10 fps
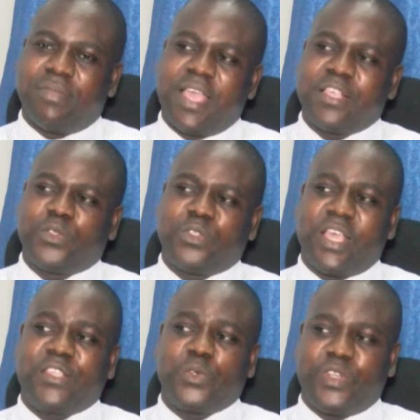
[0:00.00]

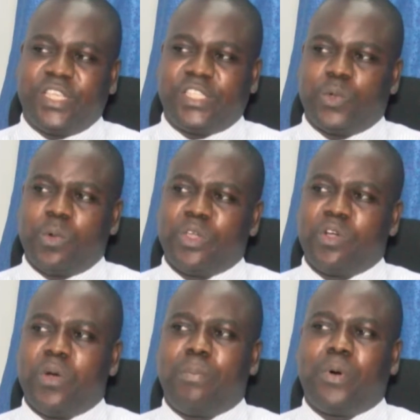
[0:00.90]
exudates, what we
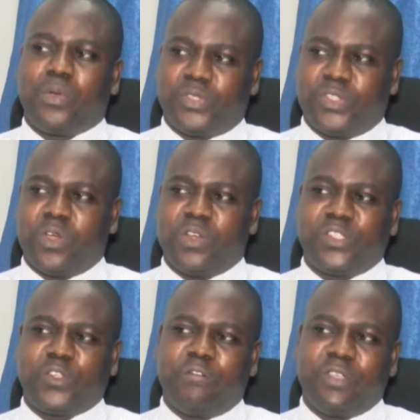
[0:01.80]
call pus, on the
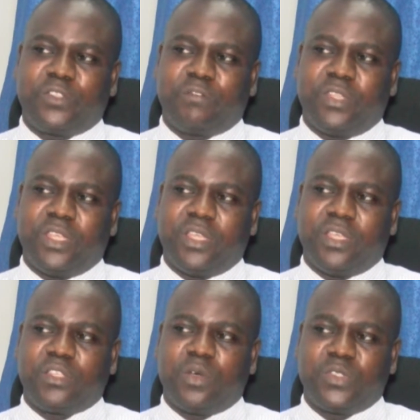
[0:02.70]
surface of the
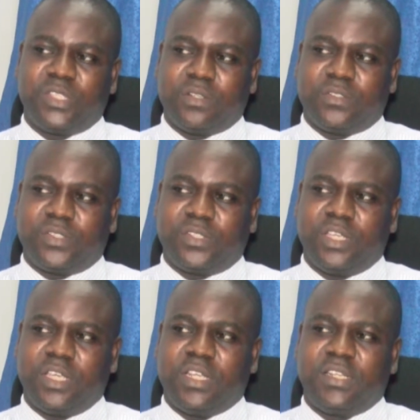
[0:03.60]
tonsils.
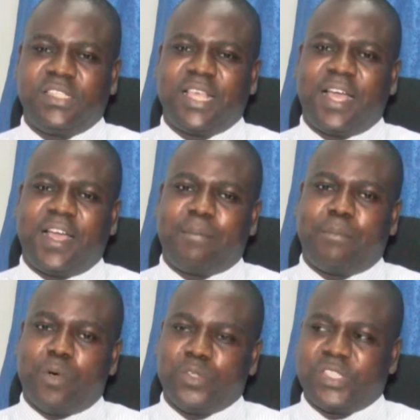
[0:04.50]
These are
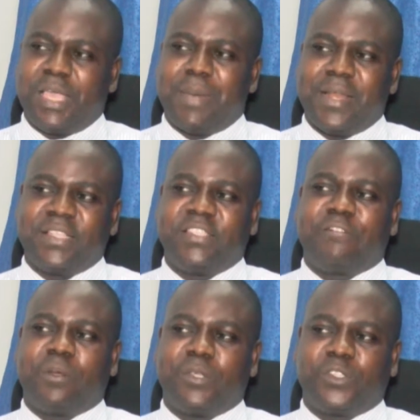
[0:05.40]
pus emanating
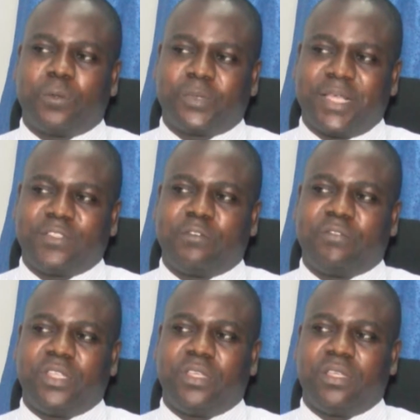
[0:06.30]
from the substance of
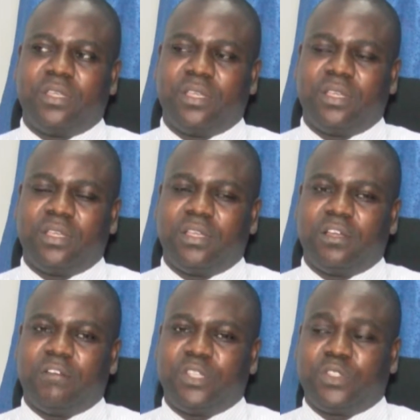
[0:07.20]

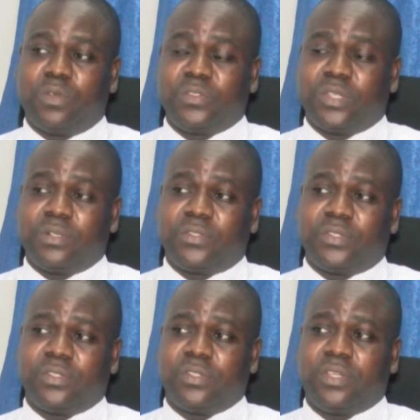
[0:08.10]
the
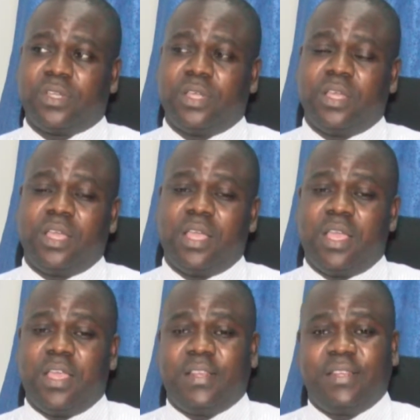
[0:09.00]
tonsils.
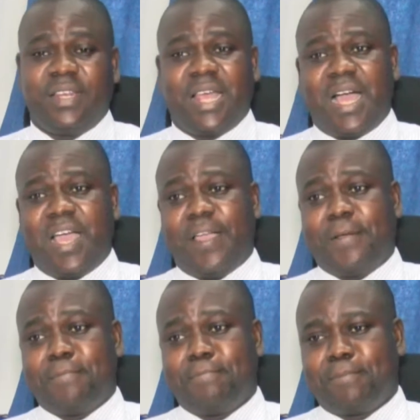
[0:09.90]
Then
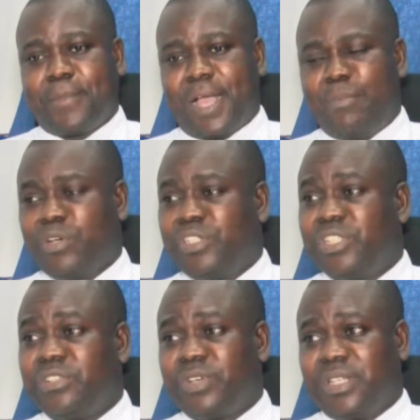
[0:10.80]
among
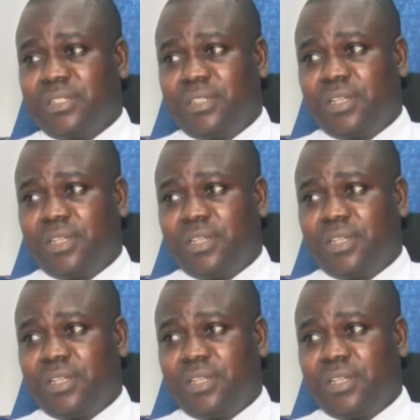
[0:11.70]
children,